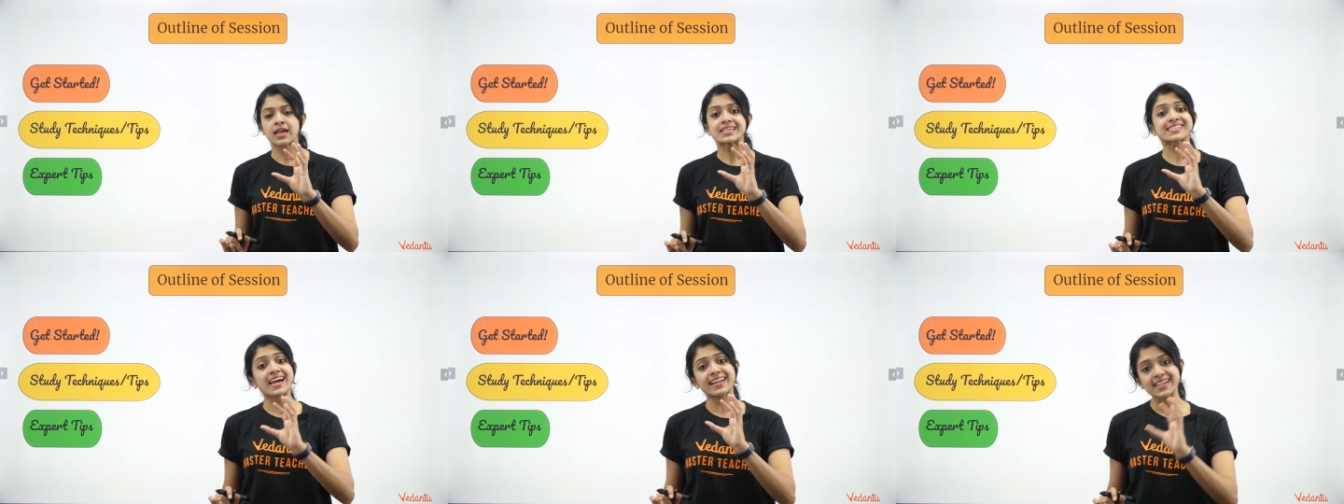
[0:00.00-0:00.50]

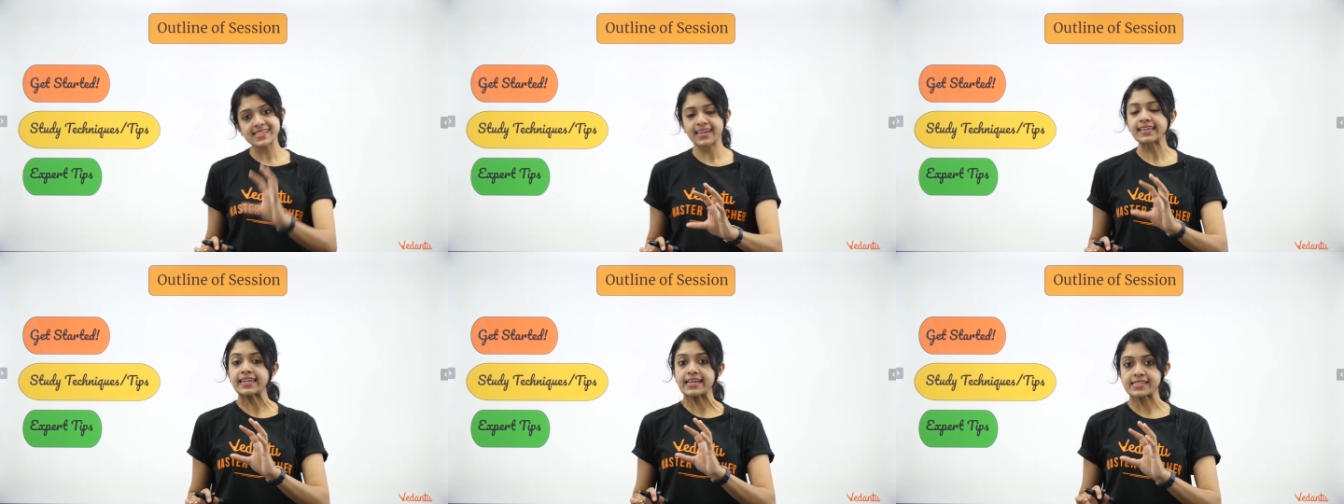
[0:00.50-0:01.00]
study
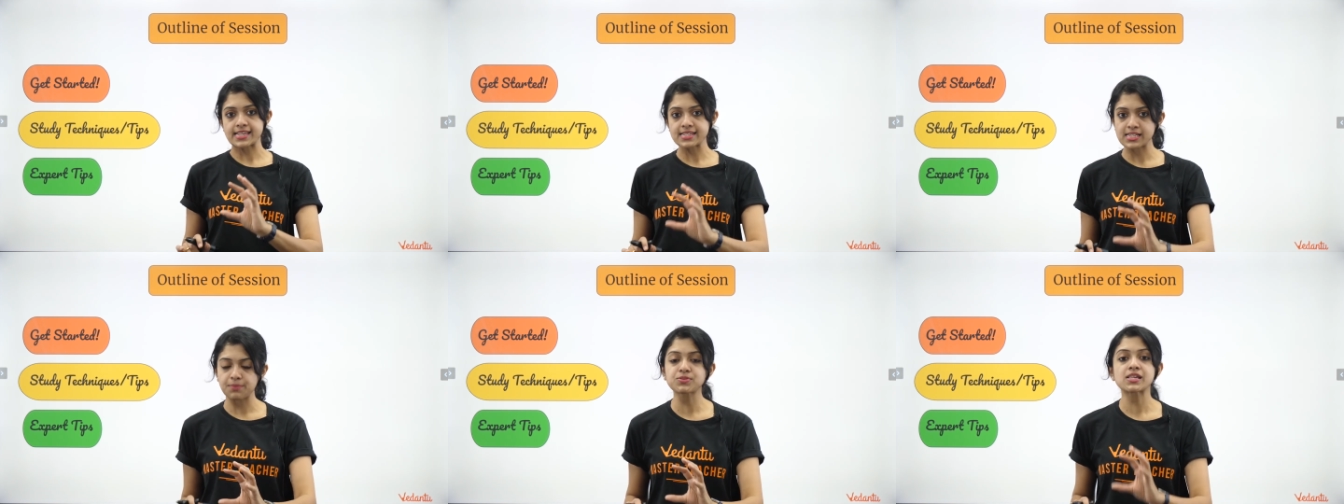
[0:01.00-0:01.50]
techniques
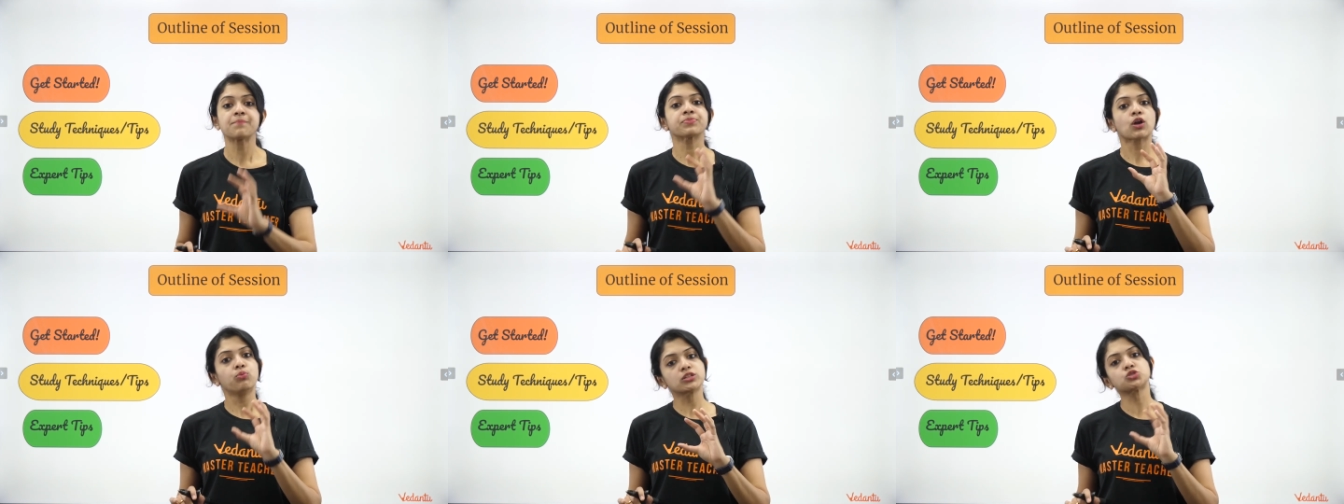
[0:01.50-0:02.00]
and tips
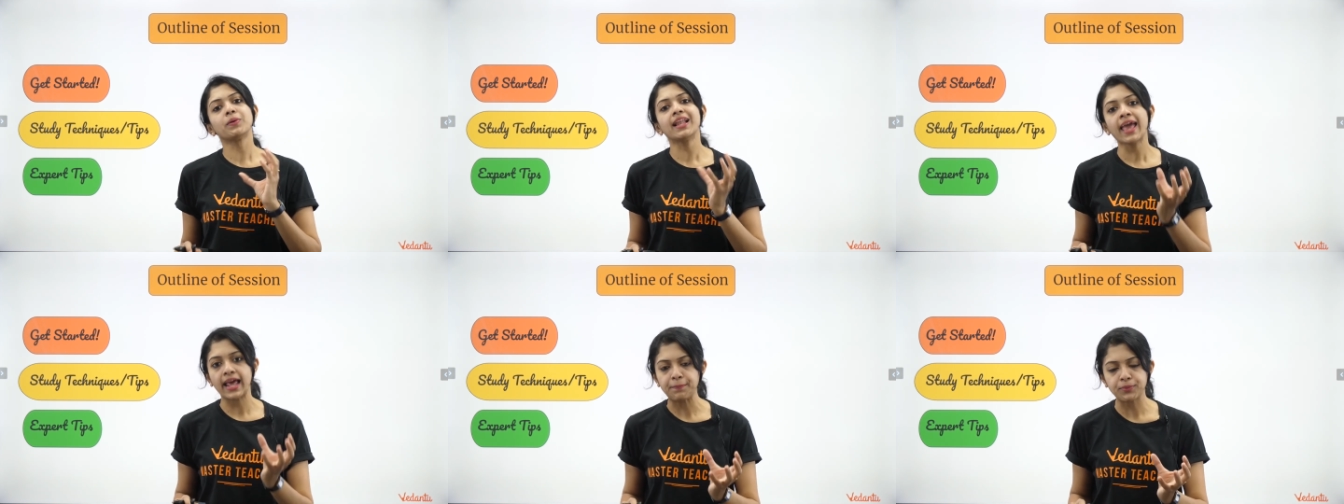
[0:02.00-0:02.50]
which
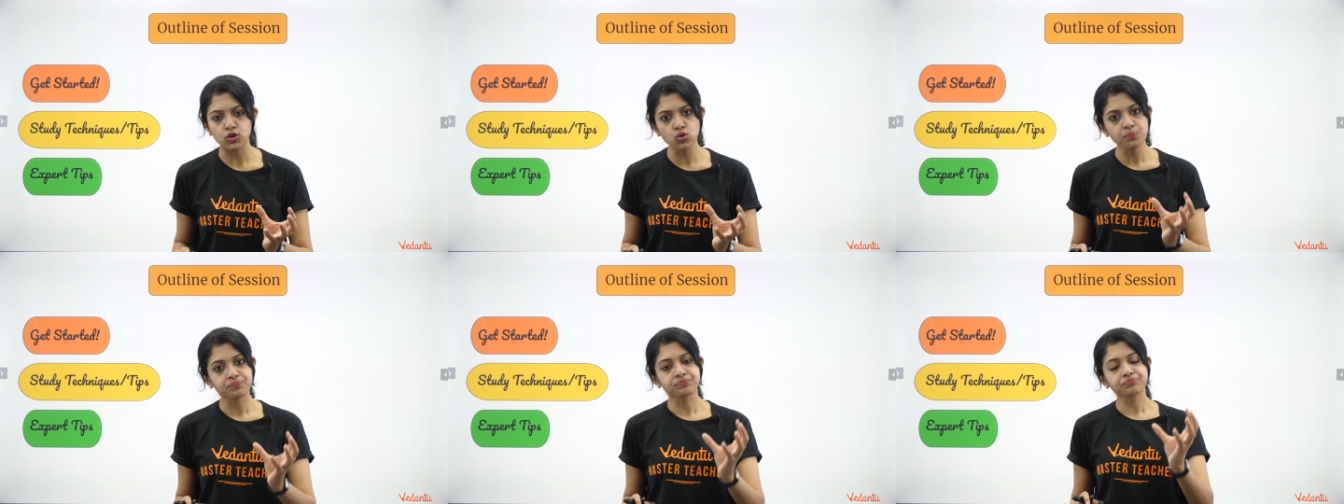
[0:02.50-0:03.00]
will help
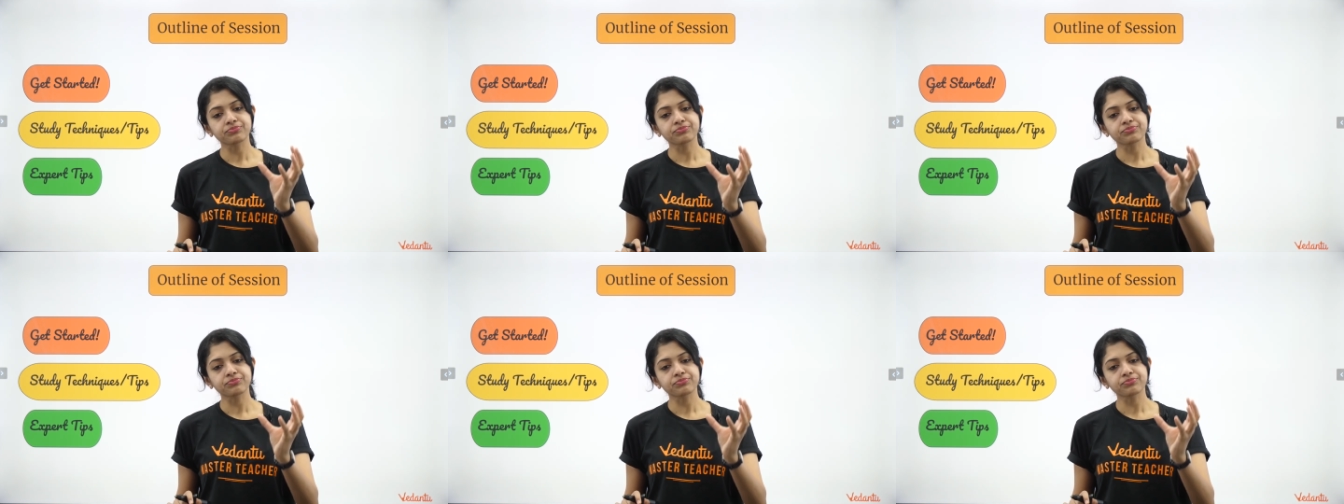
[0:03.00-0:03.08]
you,